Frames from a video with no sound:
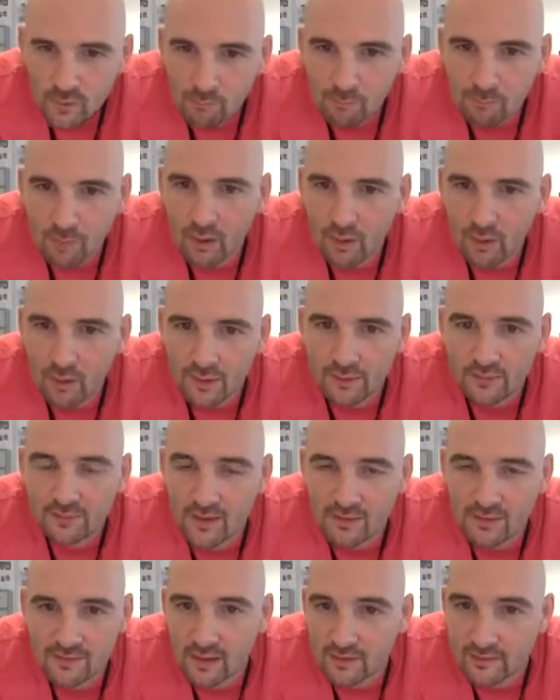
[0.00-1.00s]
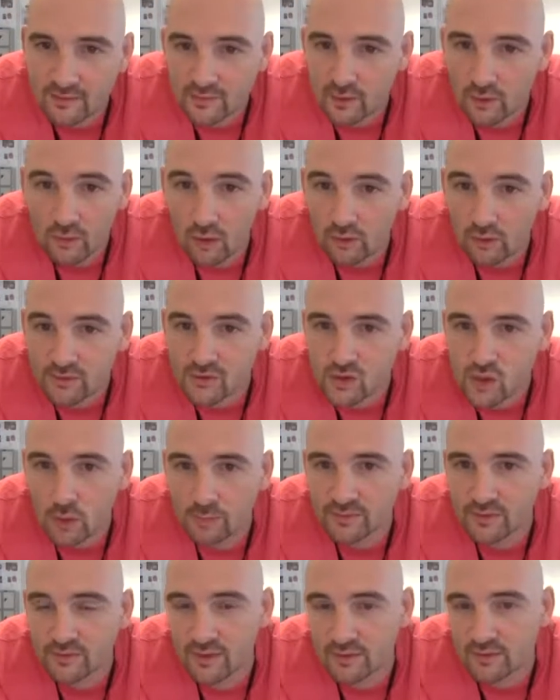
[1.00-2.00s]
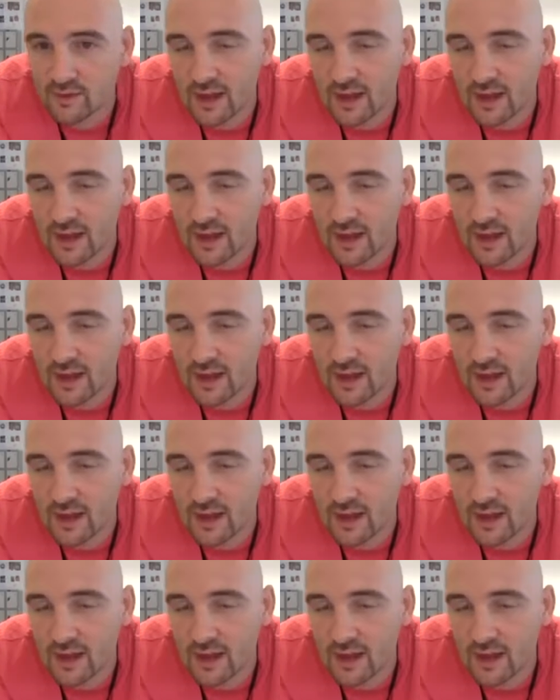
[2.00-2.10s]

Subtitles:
But there's still lots of jobs in this.